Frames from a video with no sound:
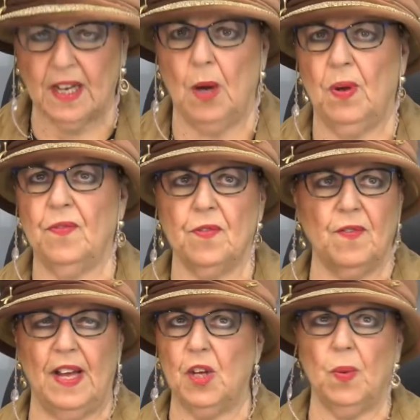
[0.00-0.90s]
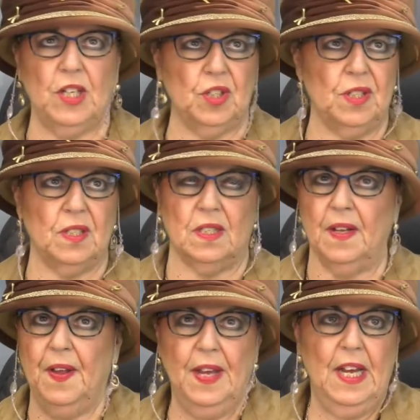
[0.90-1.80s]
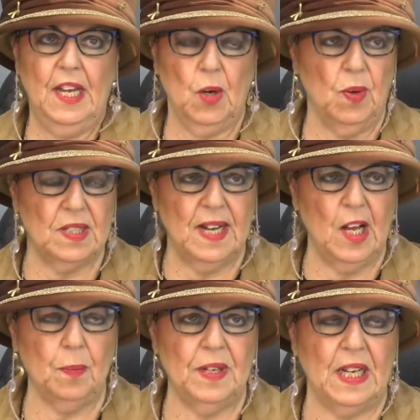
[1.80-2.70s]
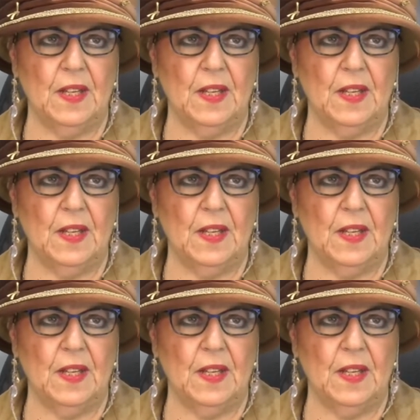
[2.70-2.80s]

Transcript: and I went for evaluations, and it wasn't helping.